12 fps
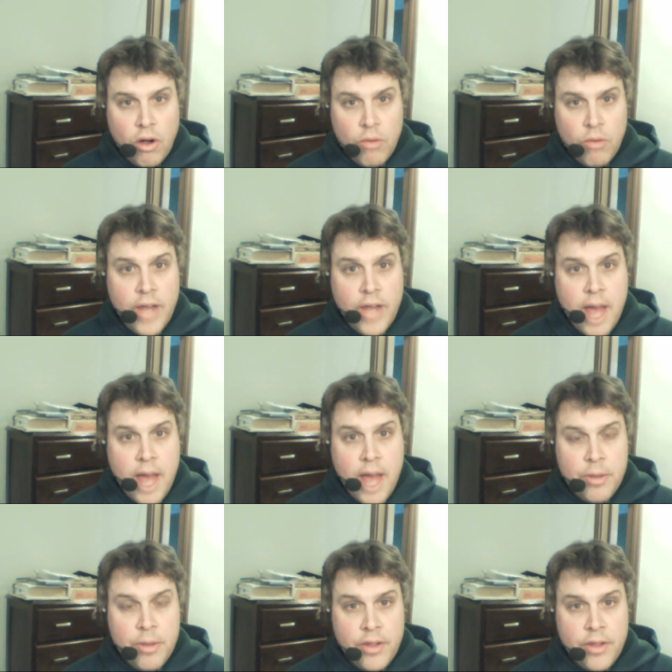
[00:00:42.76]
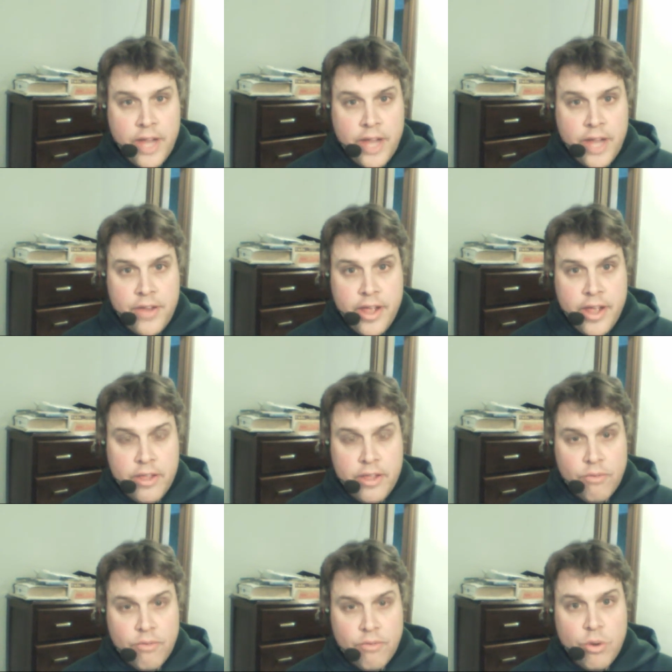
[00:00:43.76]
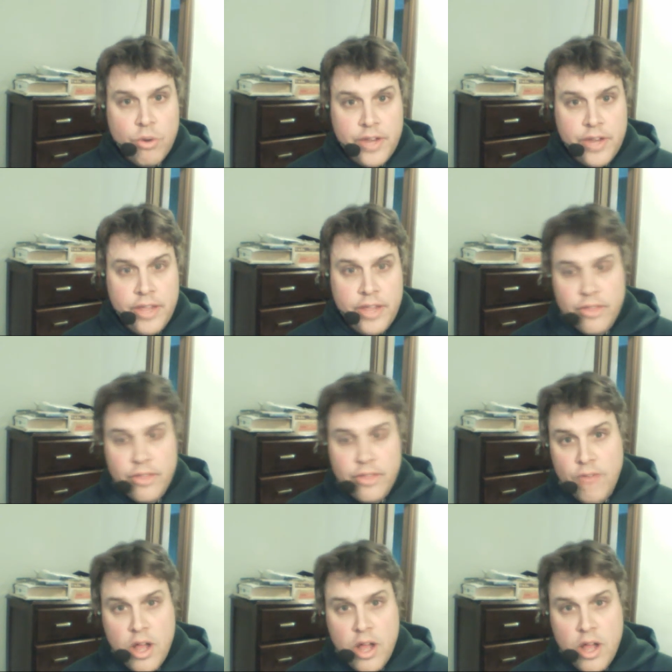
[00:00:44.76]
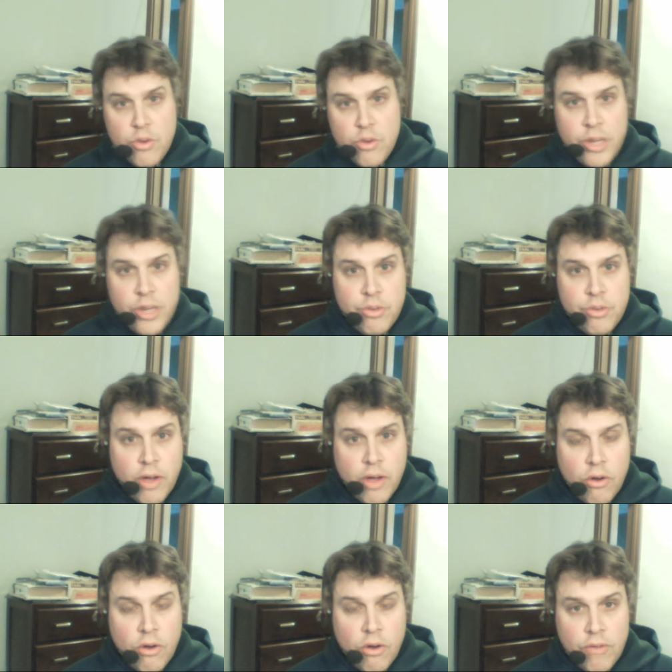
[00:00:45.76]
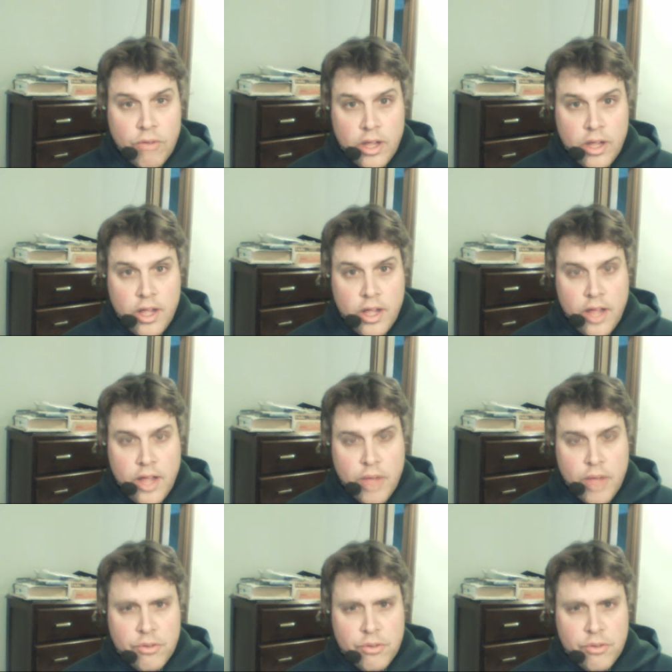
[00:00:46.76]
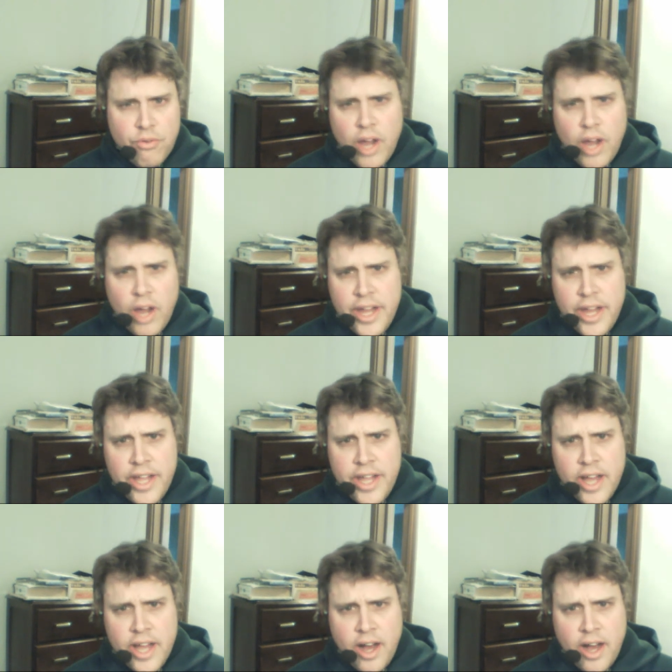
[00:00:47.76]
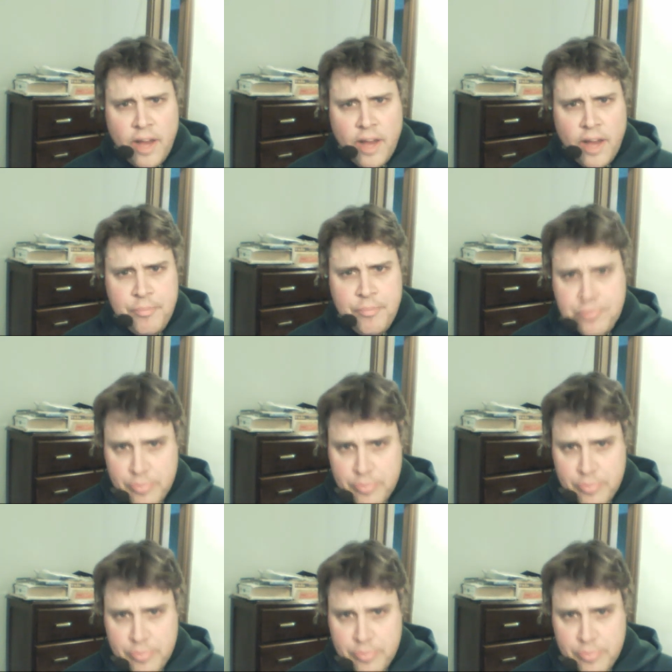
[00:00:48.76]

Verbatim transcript: on what happened on that day, the fourteenth of twenty twelve, that was a Friday. Um,